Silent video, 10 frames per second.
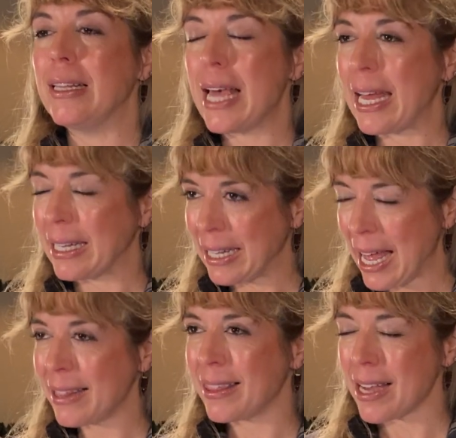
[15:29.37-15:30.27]
And
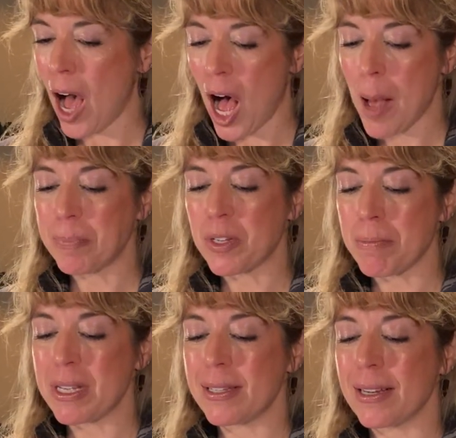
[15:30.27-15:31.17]
let the
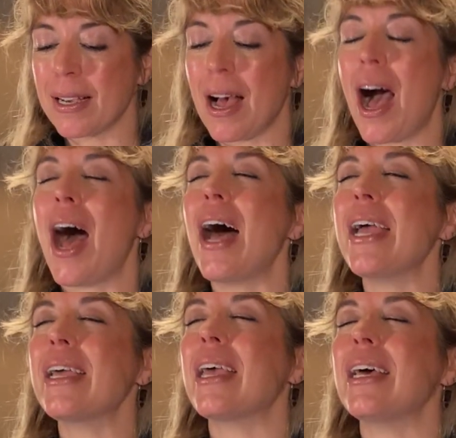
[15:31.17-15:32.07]
optimistic
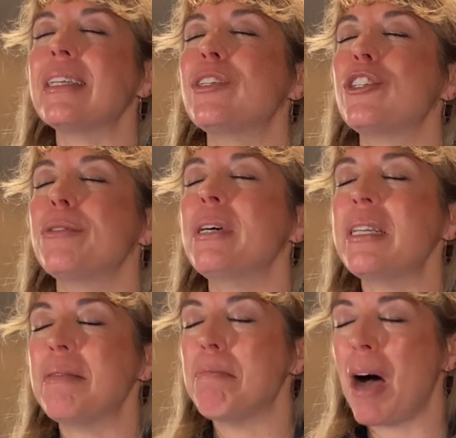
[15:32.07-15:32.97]
I can do it
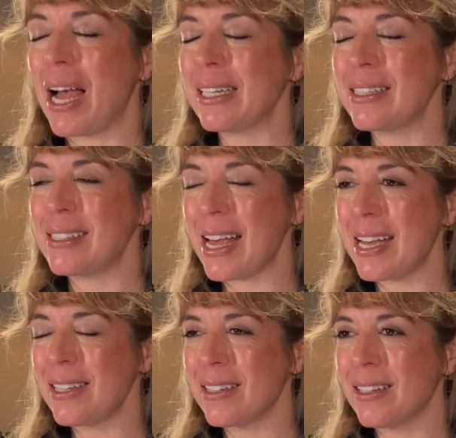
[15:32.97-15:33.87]

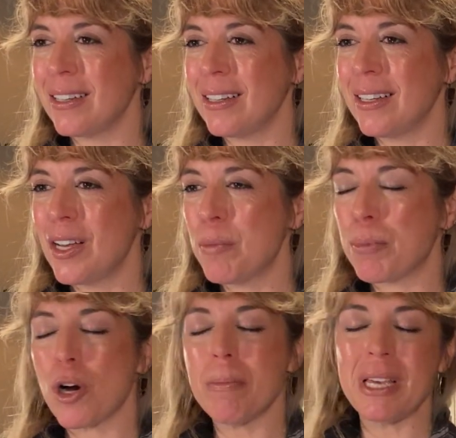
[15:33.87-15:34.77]
mindset
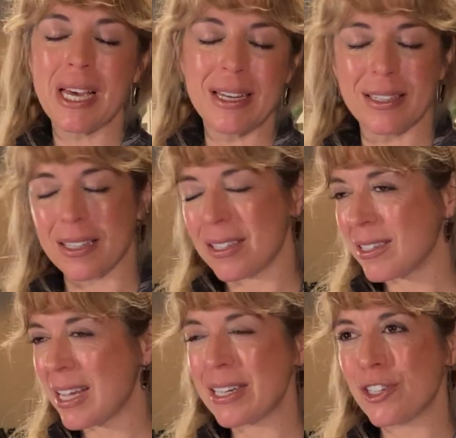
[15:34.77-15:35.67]
permeate to the
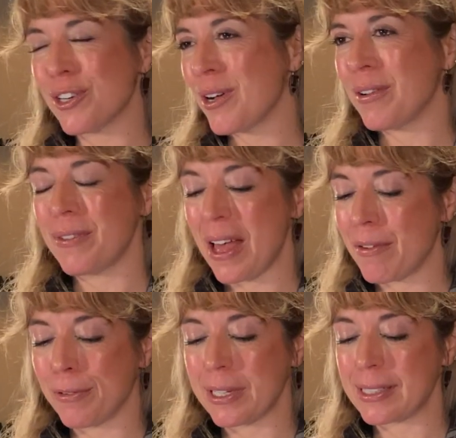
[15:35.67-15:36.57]
center of
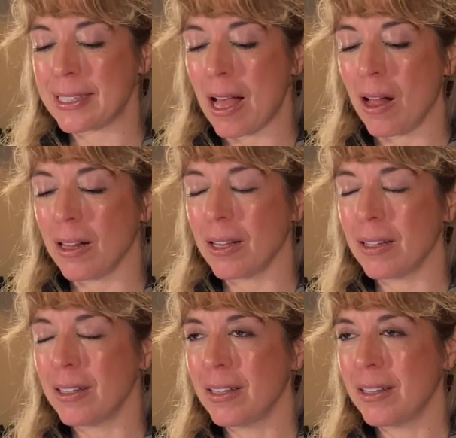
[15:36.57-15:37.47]
every cell.
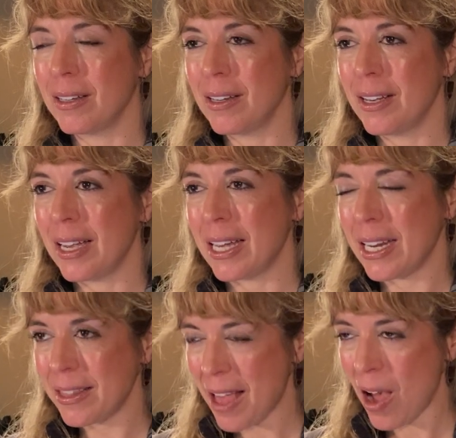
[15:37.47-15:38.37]
And
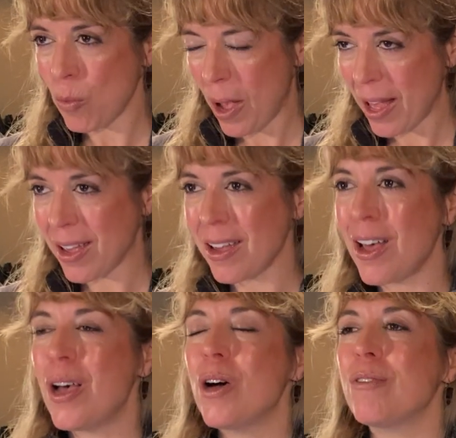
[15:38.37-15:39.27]
in that way,
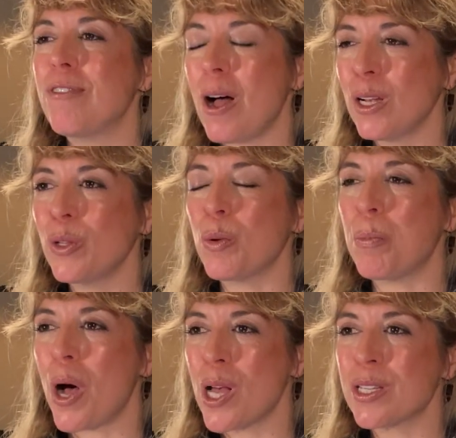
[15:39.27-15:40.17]
follow the
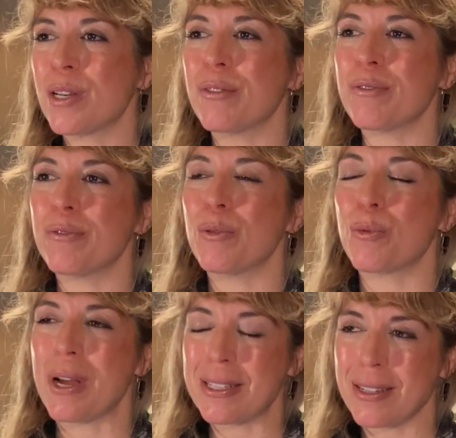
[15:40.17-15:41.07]
positive
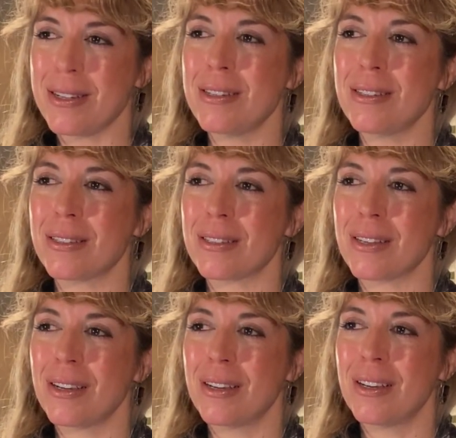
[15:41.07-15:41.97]
resonance
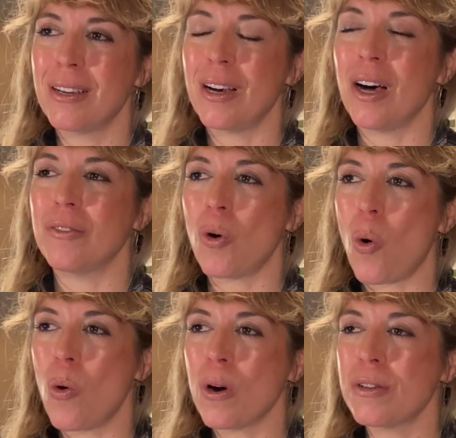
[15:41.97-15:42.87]
of
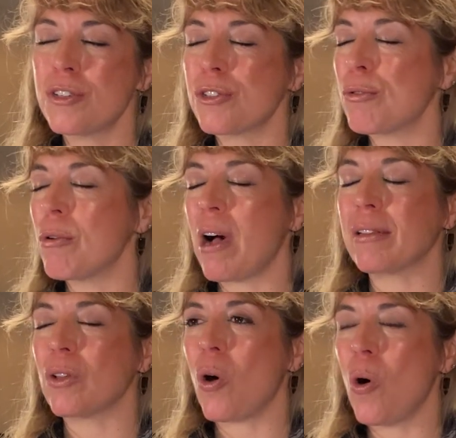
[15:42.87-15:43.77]
orange
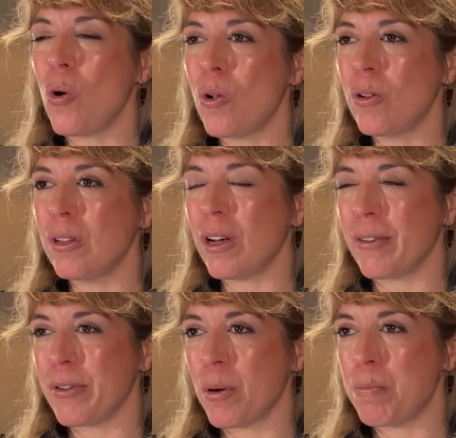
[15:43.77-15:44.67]
throughout the whole
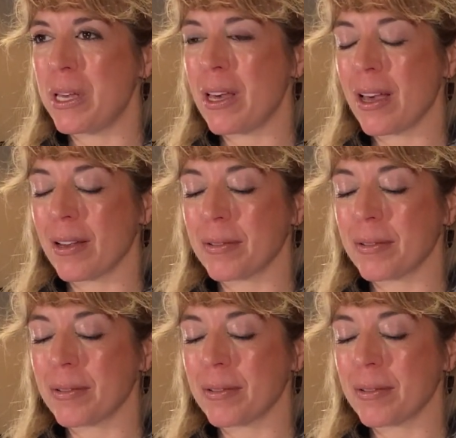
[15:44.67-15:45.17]
of your being.